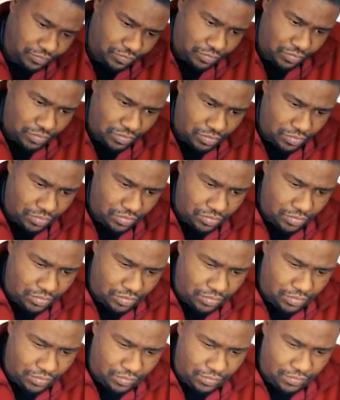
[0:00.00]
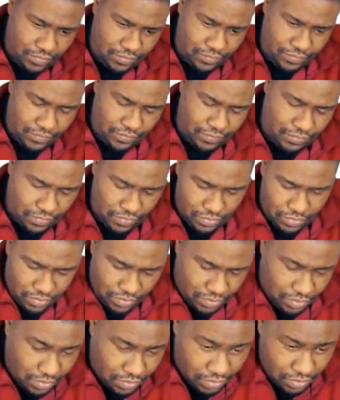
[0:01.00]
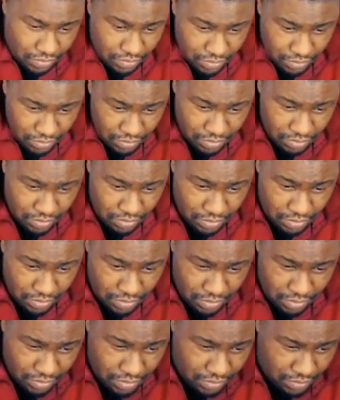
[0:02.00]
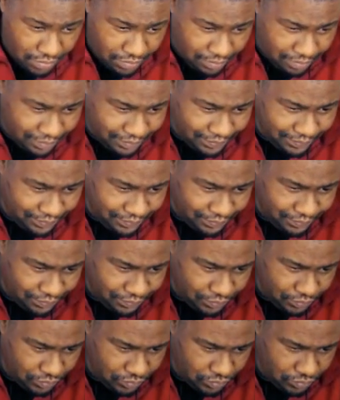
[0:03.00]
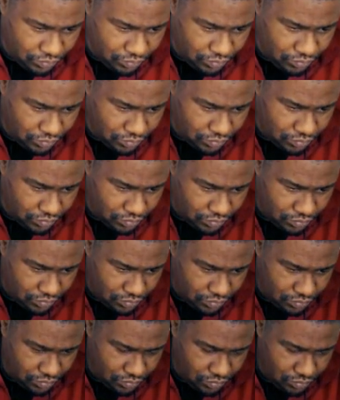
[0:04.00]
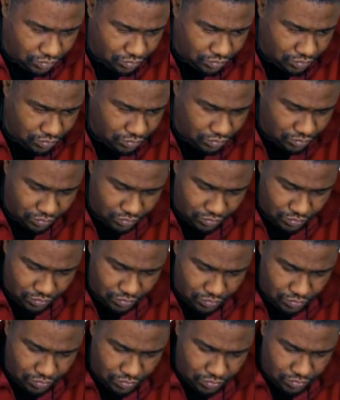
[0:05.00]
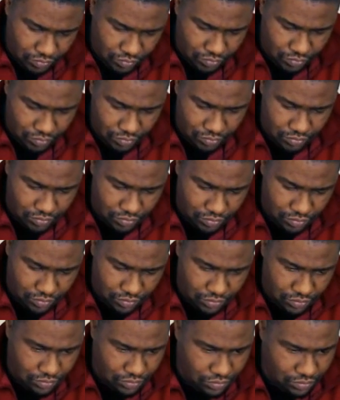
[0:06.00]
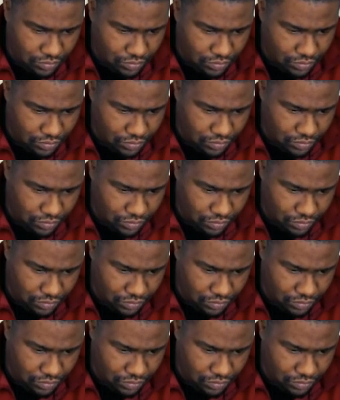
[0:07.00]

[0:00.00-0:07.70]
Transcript: Nothing is said.